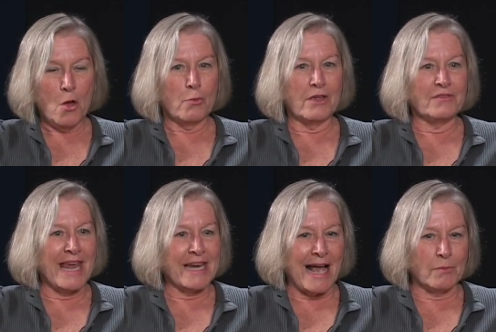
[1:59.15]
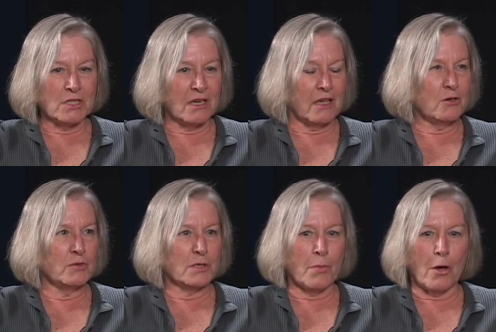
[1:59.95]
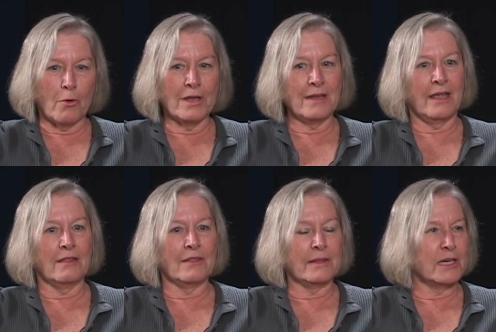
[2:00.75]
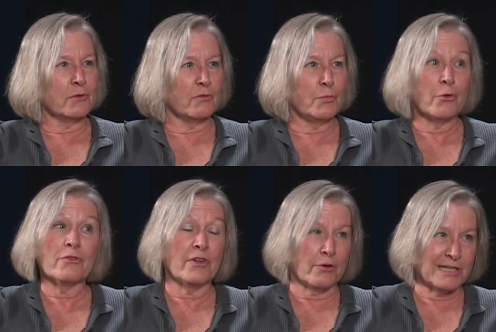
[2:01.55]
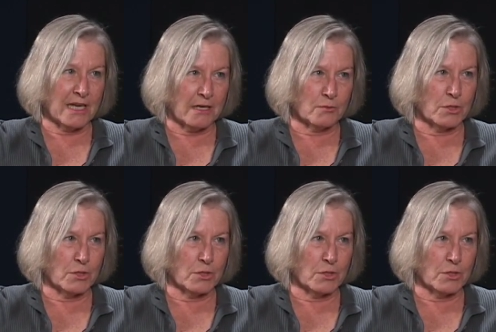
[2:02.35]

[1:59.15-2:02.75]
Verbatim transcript: We have Nate Amadon, who is a poet and the leader of Port Veritas,